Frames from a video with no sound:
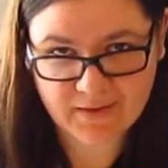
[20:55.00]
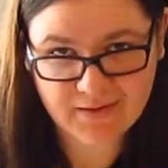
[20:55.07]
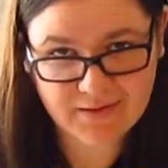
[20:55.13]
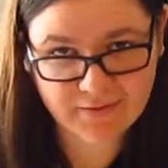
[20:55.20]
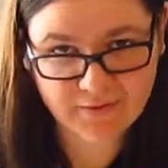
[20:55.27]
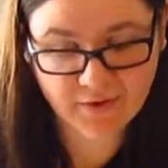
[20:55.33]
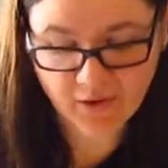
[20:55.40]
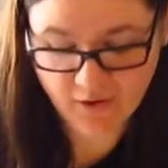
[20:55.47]
the
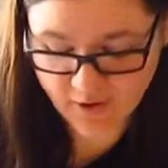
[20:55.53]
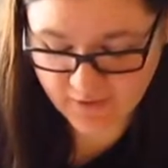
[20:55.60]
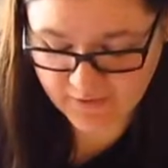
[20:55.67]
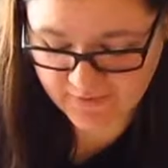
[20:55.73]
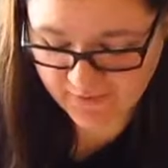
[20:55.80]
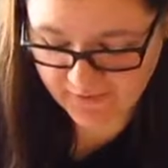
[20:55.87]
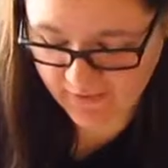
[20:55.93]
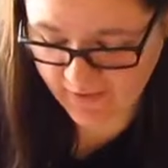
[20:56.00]
different
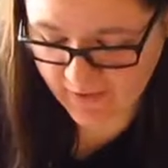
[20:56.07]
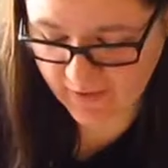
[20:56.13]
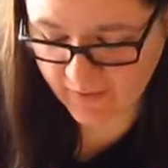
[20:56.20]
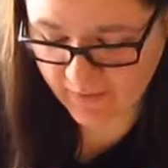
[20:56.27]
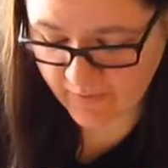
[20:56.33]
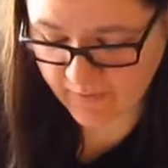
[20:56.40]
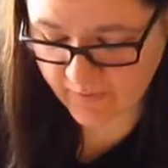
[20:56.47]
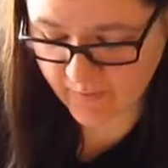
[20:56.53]
cards in there. I don't
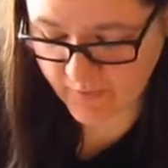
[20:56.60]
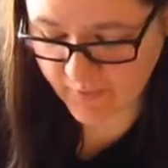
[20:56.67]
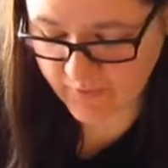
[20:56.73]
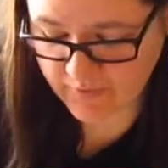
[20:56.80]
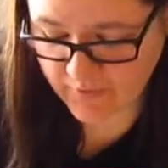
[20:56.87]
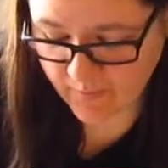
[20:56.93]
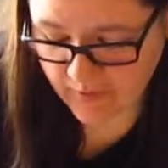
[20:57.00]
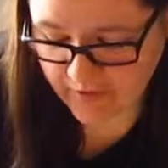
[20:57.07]
want to flip through
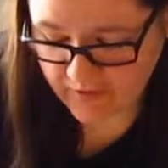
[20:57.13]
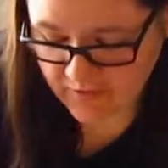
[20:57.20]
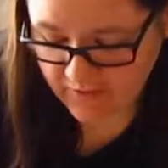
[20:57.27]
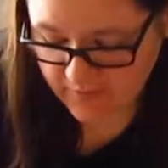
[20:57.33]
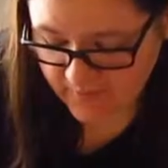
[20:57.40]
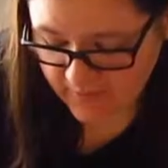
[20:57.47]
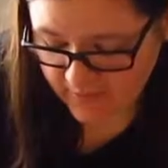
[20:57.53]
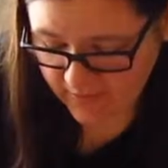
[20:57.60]
it too much
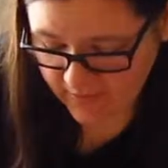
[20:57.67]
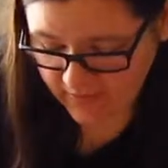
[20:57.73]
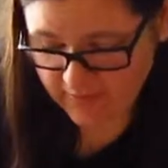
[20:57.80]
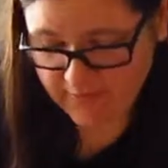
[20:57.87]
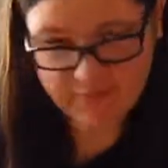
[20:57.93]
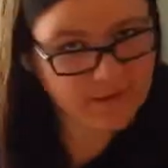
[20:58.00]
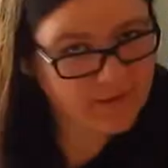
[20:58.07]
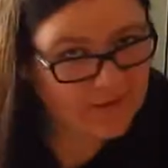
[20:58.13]
just because
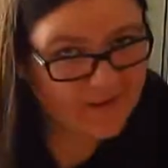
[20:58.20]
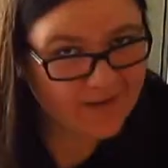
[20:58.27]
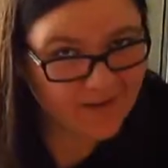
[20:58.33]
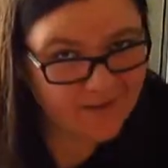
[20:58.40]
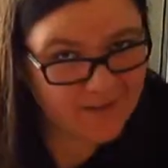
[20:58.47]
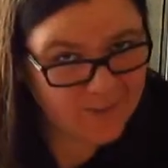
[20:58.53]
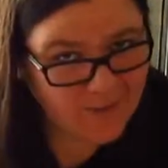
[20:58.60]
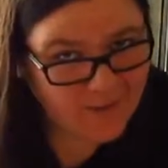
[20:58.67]

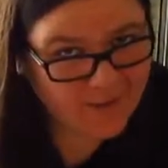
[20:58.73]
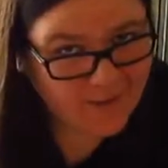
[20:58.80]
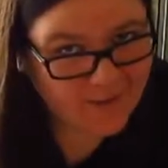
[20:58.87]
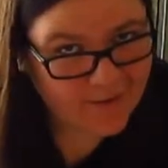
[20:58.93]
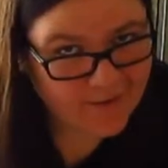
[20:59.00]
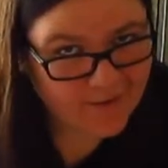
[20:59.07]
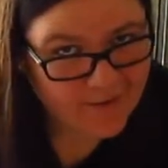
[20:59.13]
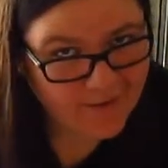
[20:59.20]
that's what you get
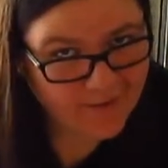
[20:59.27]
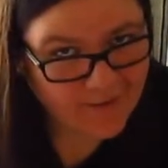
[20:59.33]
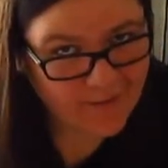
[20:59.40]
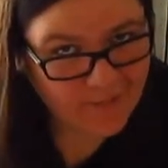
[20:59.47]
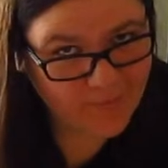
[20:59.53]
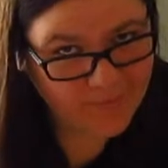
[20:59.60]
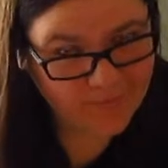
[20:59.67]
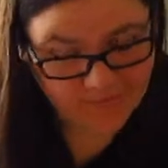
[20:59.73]
in
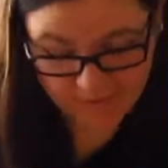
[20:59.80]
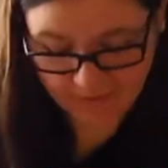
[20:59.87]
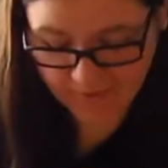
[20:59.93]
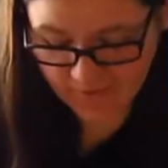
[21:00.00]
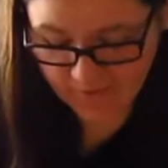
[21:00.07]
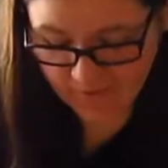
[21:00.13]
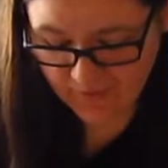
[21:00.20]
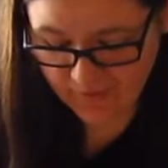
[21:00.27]
art books,
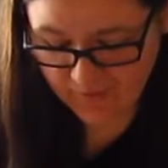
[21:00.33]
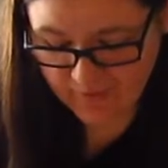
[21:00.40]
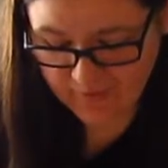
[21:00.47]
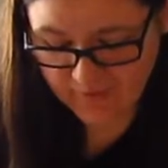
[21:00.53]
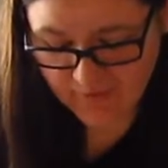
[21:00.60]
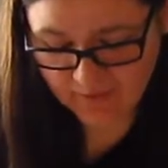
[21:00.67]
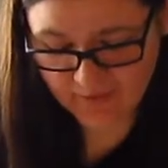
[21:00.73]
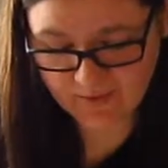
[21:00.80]
right? You get
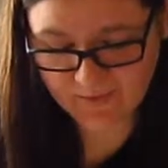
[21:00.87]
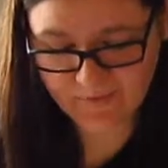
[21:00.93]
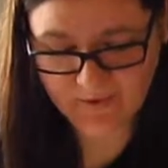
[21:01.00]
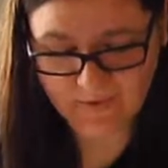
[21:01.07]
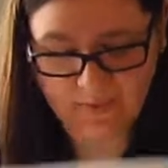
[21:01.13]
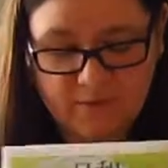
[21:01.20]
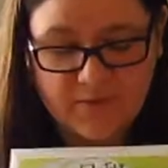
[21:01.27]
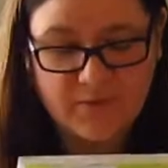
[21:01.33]
to look at the
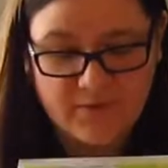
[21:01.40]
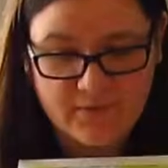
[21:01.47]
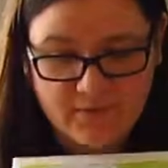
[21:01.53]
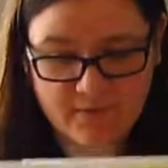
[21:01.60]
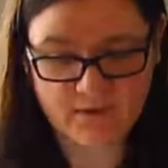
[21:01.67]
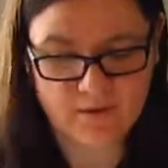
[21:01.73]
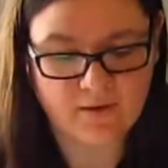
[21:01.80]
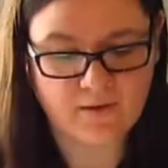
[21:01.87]
pretty pictures.
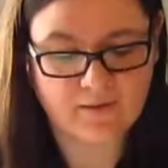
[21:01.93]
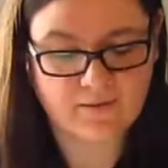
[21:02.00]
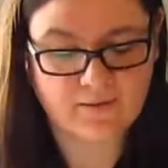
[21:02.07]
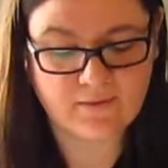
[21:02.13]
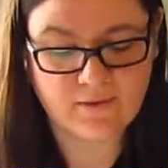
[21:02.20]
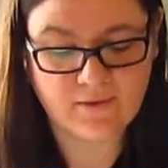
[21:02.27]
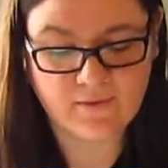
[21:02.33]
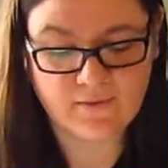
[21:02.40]

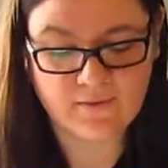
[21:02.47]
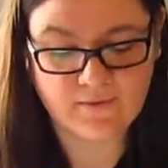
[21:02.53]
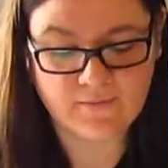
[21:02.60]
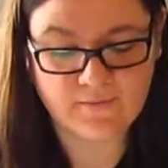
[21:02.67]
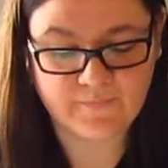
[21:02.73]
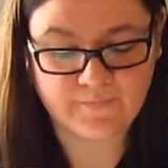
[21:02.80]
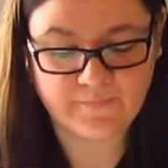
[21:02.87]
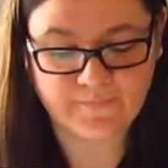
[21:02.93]
So...
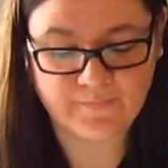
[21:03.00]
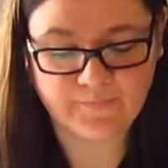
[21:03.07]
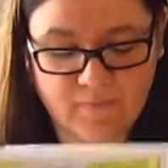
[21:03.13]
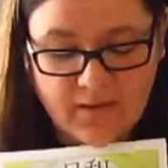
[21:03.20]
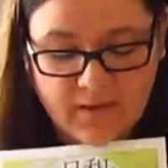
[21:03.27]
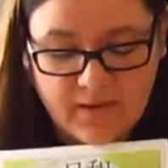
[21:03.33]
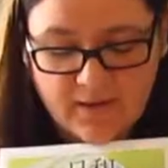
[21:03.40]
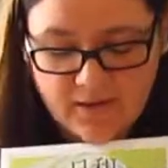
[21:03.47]

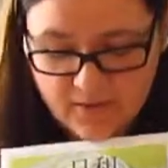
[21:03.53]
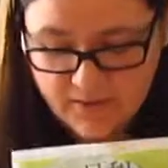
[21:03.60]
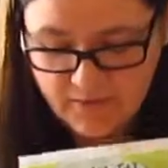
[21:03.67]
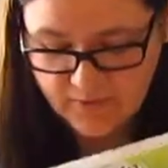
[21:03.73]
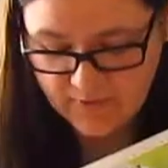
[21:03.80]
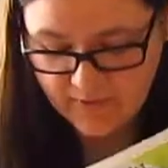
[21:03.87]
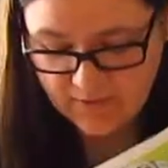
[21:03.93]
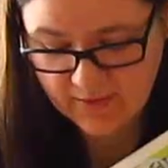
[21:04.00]
Yeah, I got
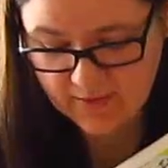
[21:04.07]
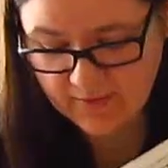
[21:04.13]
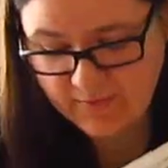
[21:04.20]
Yuki